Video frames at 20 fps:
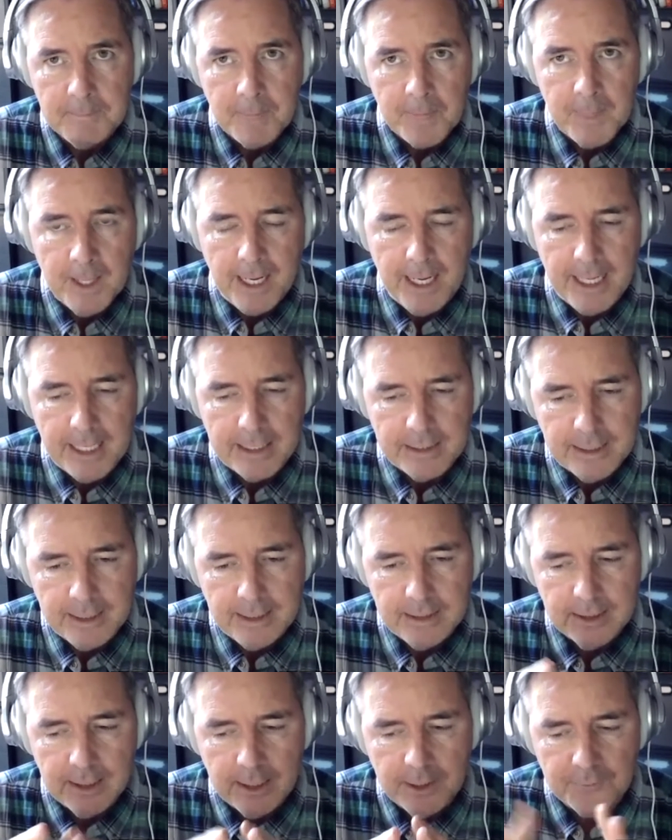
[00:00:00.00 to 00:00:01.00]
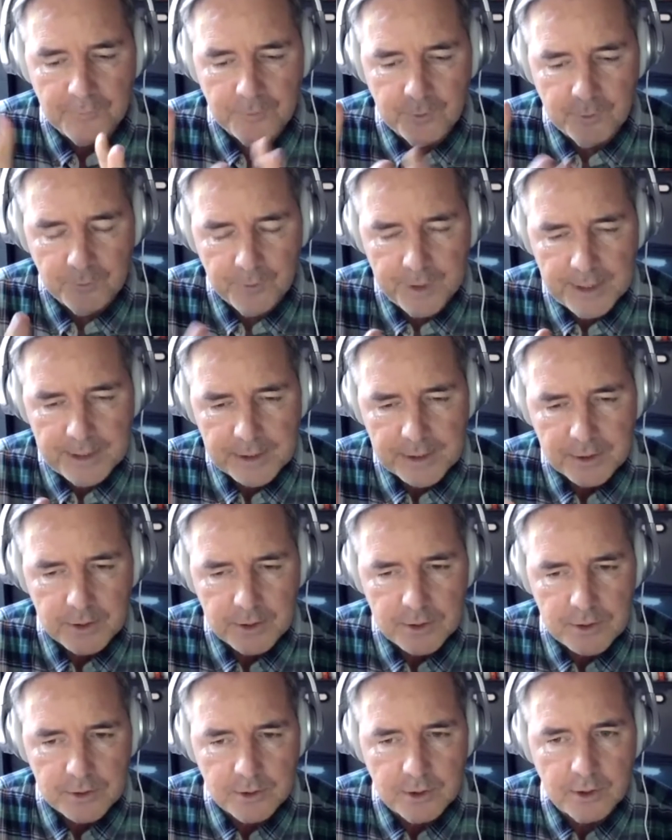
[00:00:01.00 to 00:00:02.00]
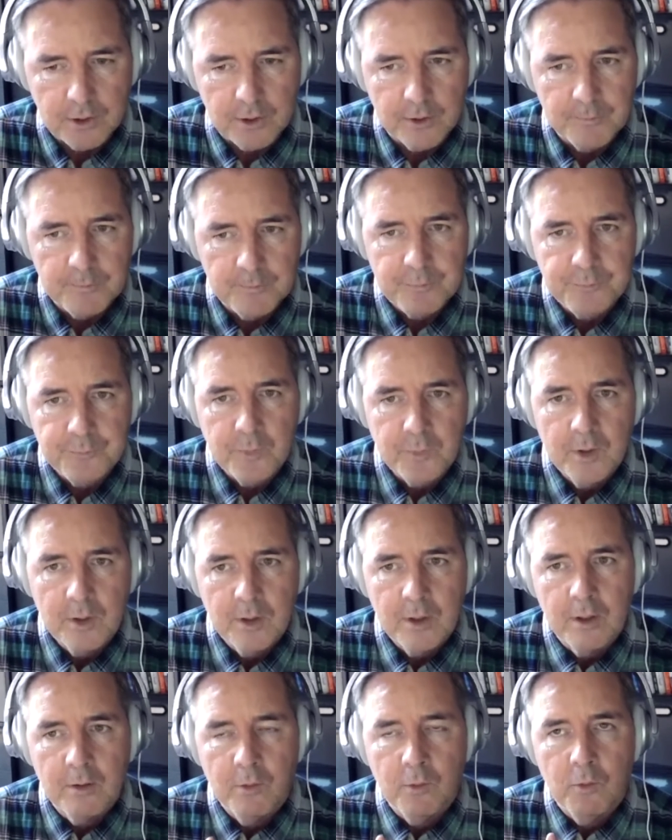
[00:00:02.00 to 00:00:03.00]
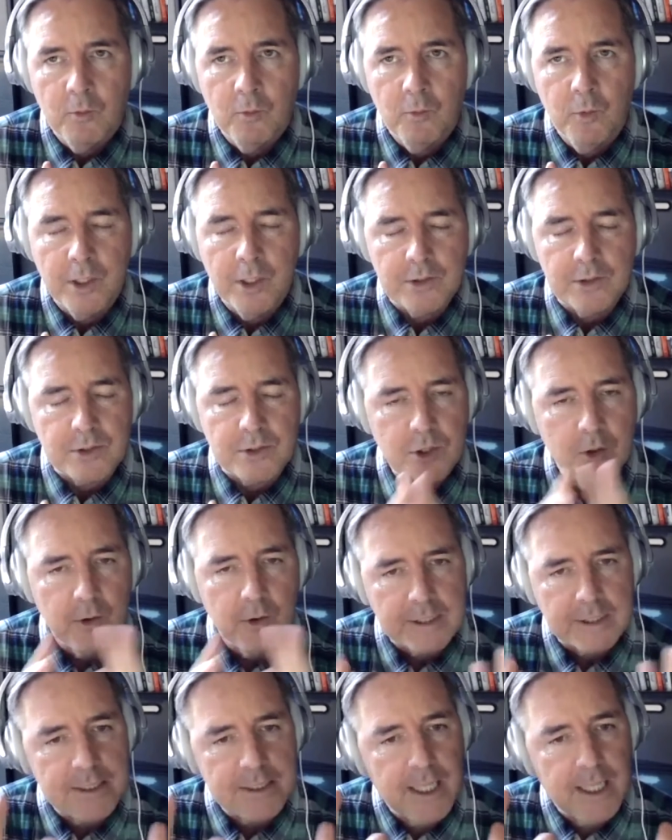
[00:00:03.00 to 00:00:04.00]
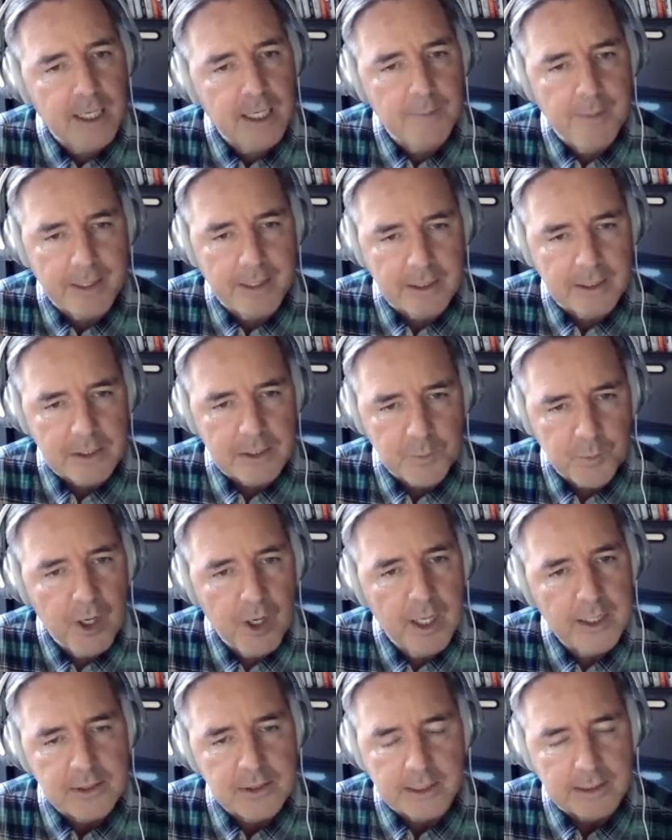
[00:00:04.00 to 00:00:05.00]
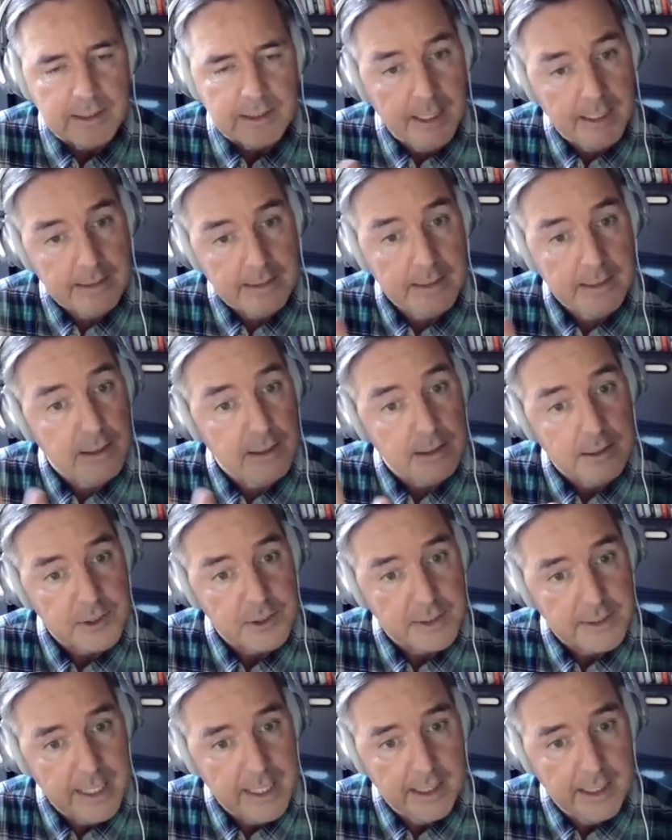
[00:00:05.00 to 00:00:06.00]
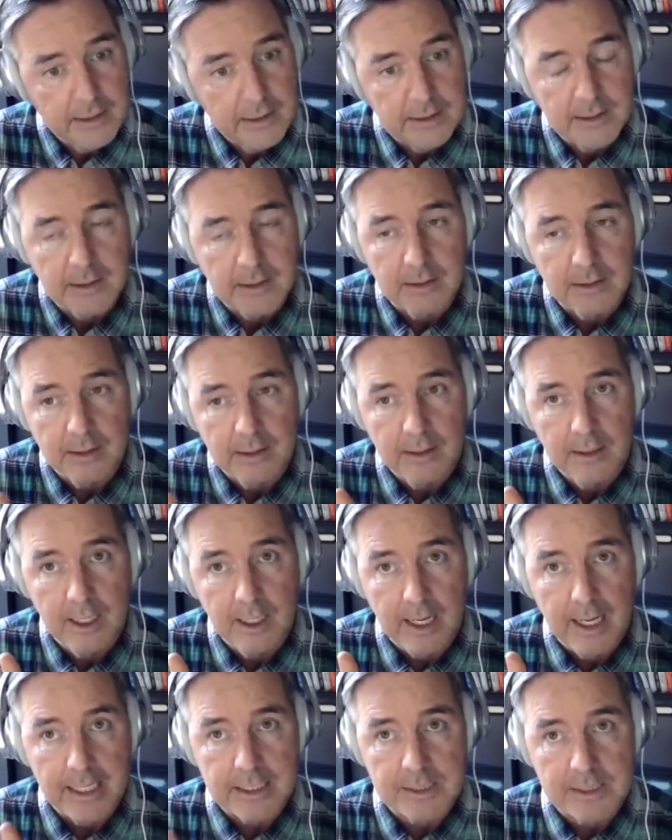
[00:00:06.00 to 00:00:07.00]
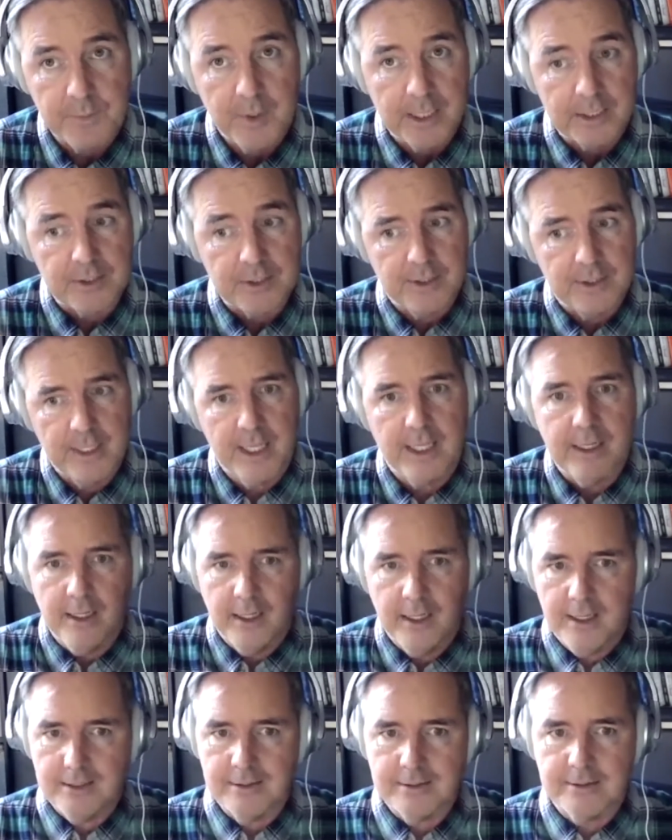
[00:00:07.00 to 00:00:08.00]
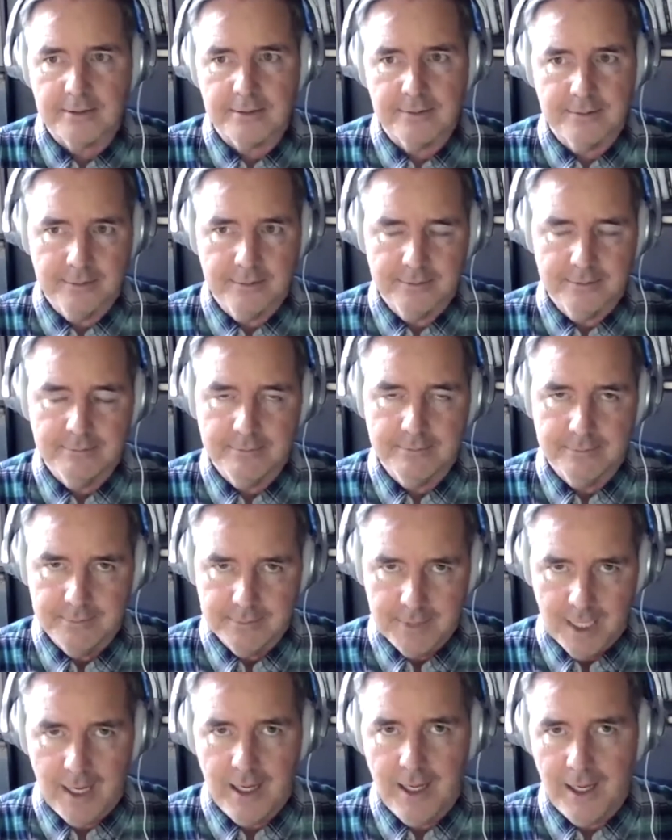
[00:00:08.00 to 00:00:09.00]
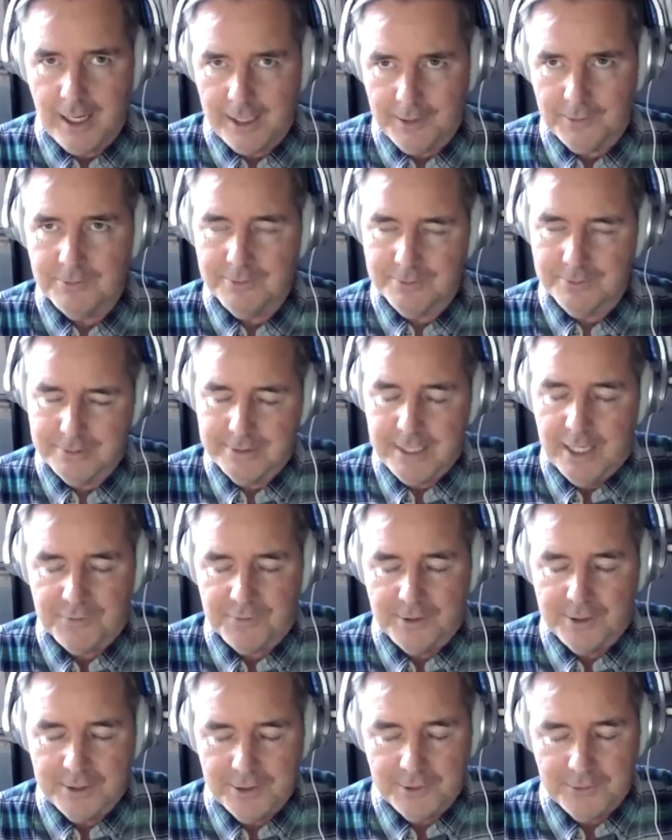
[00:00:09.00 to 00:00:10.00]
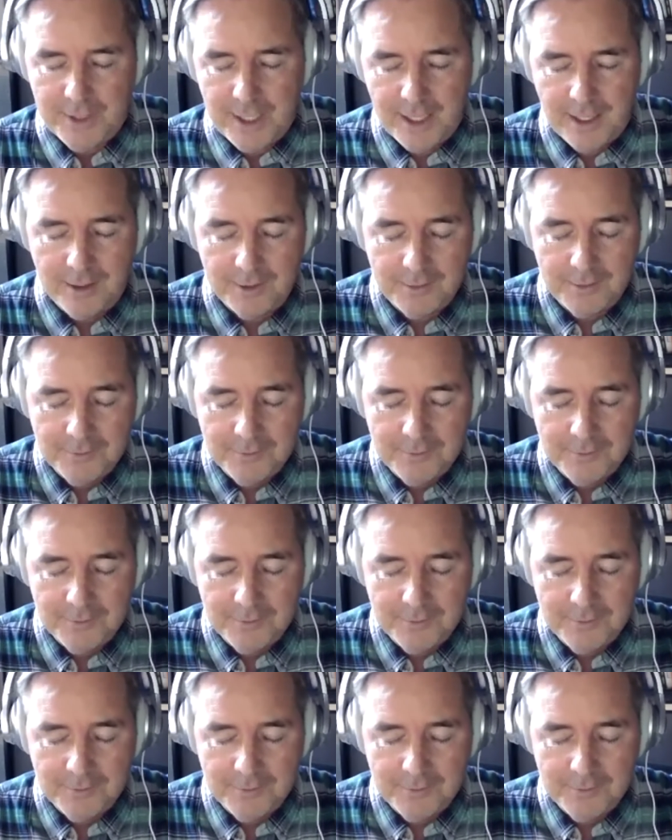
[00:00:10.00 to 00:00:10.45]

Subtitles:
And the researcher was so excited about this project, and I didn't understand it as much then as I definitely do now.